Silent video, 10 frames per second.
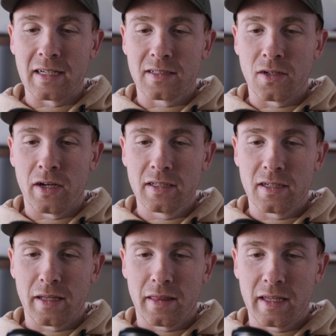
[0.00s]
size.
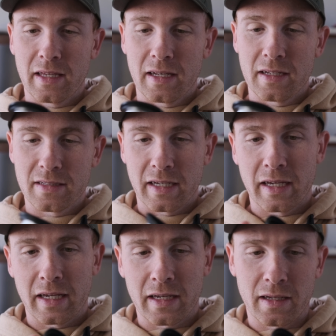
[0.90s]
I think it's
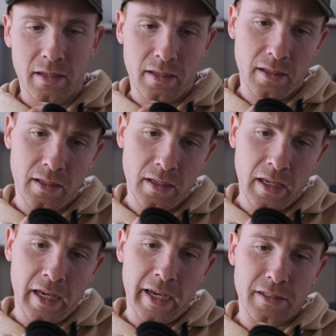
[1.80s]
a
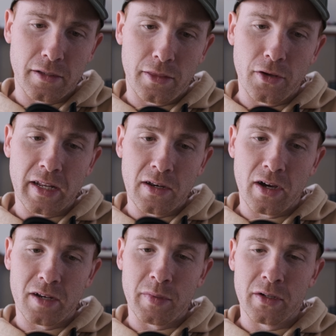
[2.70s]

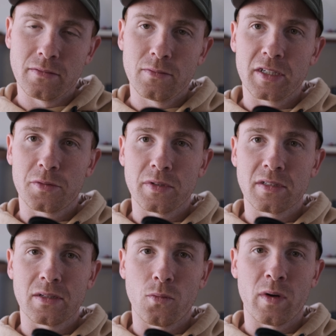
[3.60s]
39mm, which
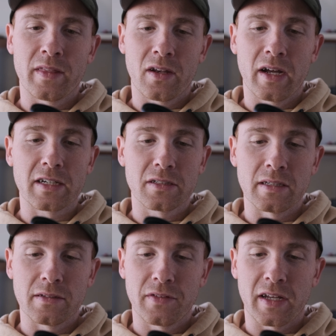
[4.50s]
was one that I
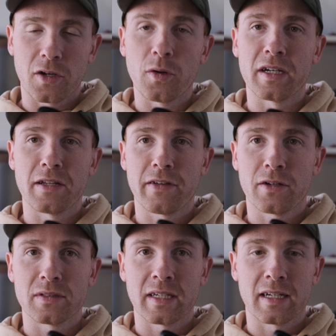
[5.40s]
actually found it quite
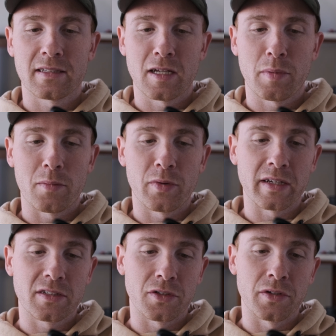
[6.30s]
difficult to get a step-up
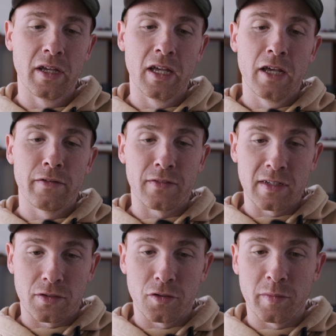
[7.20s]
ring to
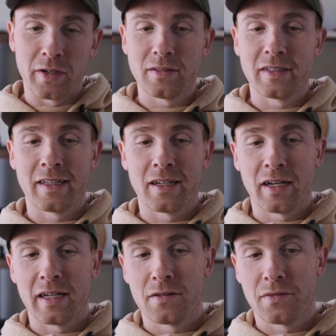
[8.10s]
52mm, and then
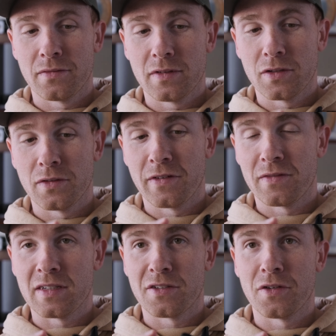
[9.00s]
I had to do
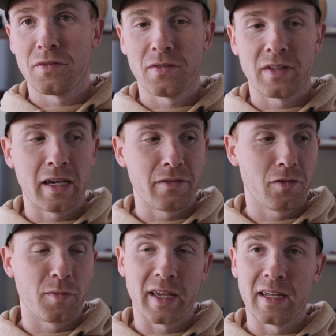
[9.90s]
52 to 58
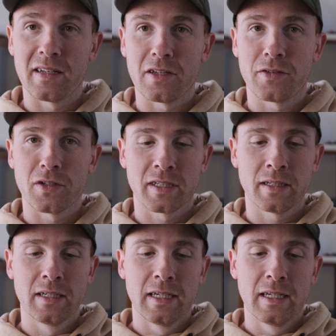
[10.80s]
for my ND filter.